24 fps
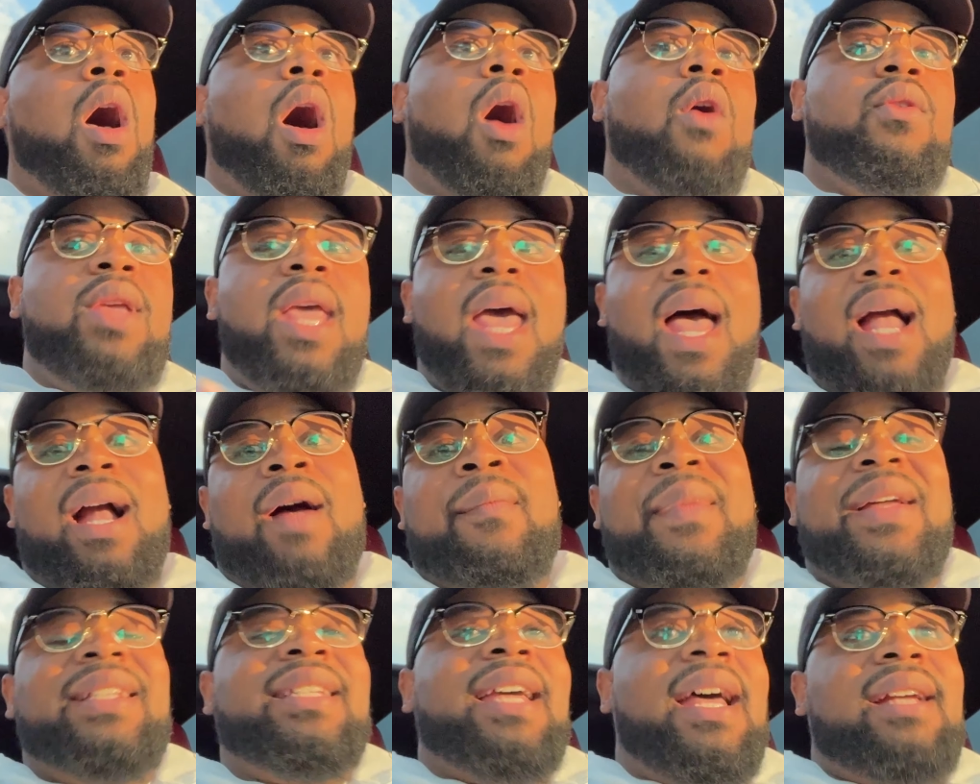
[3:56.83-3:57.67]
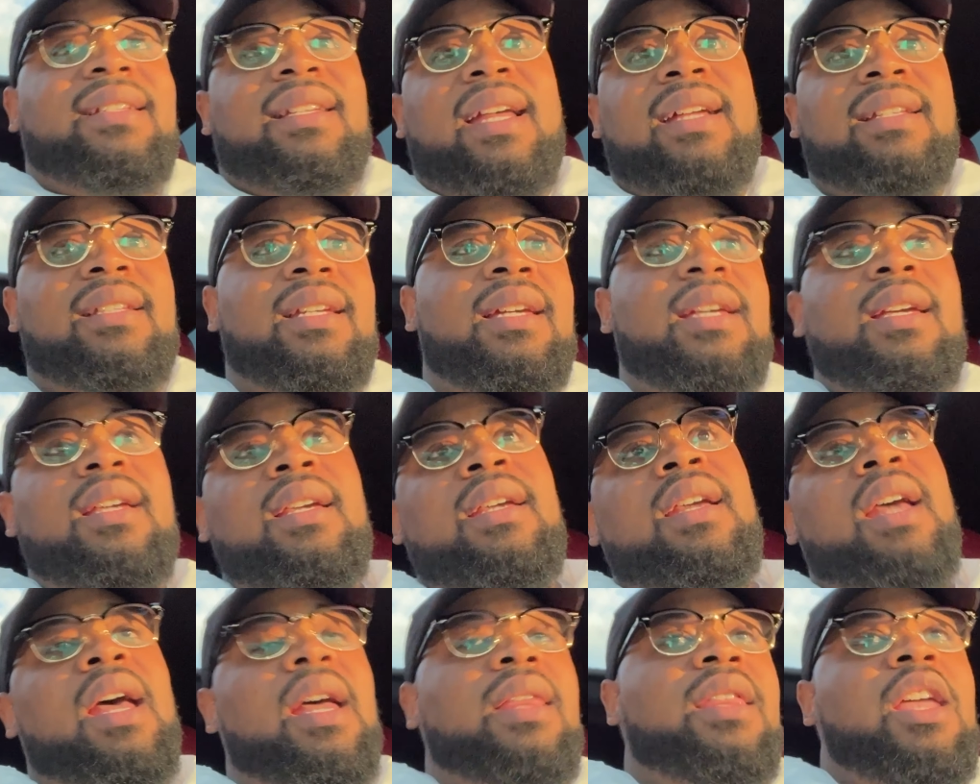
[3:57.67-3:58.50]
oh yeah, I got my tax I
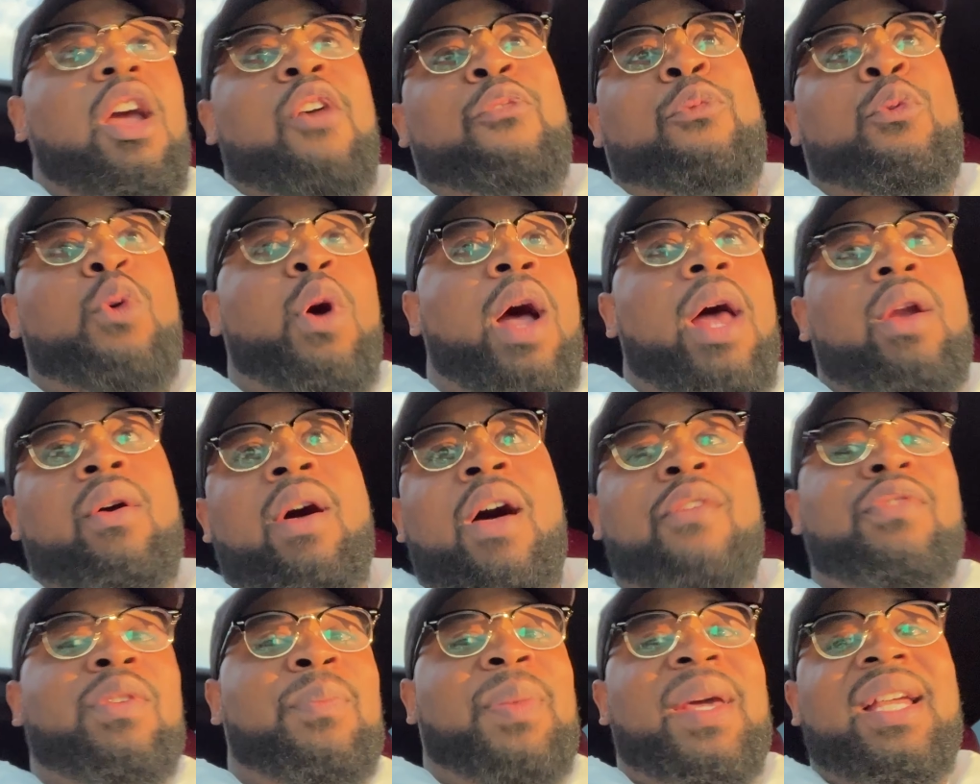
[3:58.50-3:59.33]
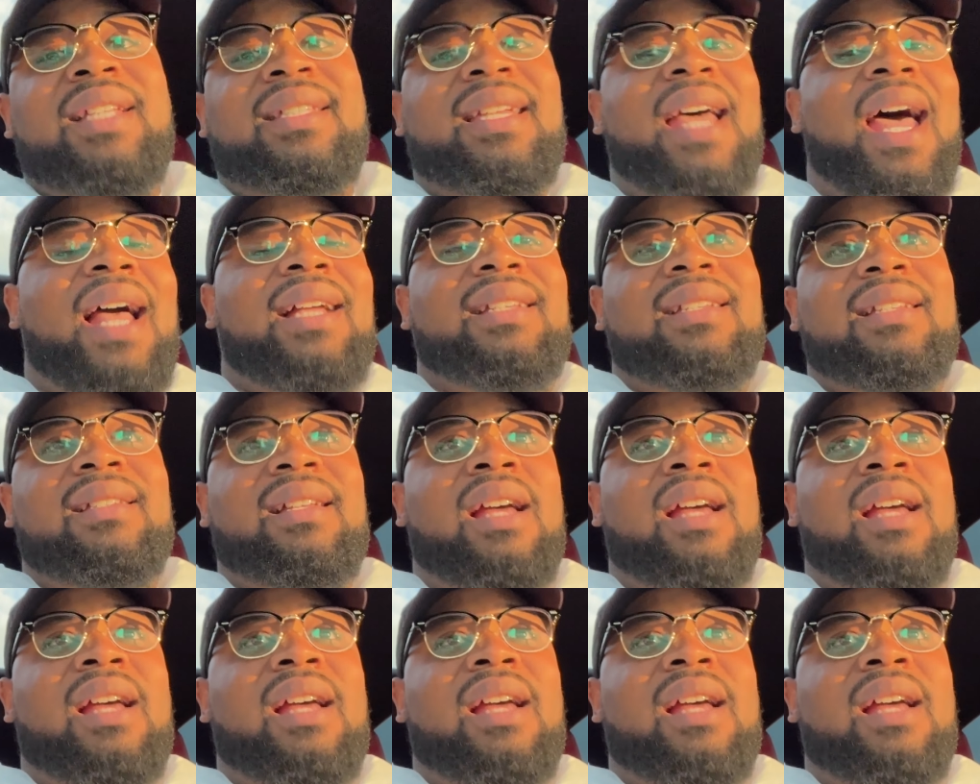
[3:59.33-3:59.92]
D, therefore I don't have to pay taxes